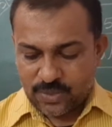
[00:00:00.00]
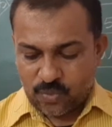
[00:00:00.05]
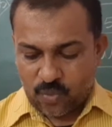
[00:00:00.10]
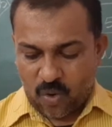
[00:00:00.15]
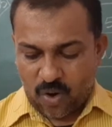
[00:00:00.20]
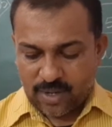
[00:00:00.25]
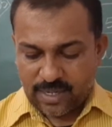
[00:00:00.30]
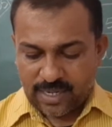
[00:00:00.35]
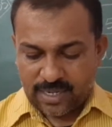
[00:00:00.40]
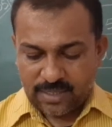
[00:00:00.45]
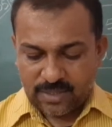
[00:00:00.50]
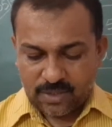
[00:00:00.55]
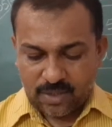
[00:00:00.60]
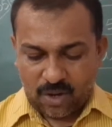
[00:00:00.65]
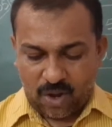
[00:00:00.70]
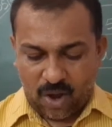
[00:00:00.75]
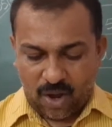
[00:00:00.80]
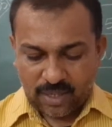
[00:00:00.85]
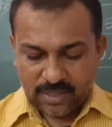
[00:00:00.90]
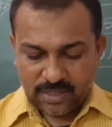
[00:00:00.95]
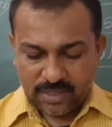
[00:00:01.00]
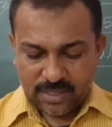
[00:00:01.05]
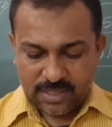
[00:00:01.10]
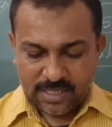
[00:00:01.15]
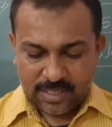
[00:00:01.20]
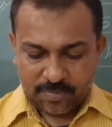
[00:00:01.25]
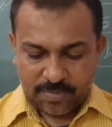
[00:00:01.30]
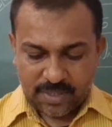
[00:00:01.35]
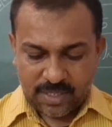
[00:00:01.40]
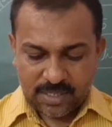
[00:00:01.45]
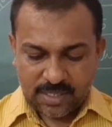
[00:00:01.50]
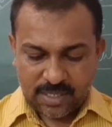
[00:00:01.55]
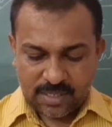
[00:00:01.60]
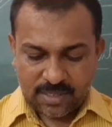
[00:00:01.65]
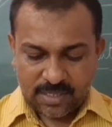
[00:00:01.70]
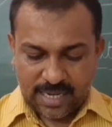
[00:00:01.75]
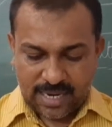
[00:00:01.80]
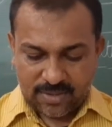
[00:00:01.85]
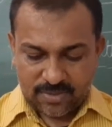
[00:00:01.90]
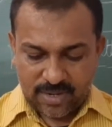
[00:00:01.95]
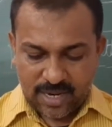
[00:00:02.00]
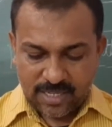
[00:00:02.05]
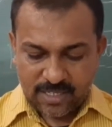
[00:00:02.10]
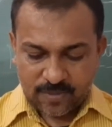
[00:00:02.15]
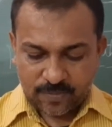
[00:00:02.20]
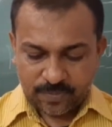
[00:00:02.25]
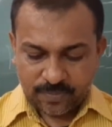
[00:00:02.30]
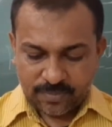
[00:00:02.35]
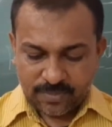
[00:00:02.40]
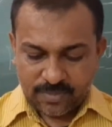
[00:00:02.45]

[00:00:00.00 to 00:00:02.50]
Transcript: warrant ordered a person's arrest,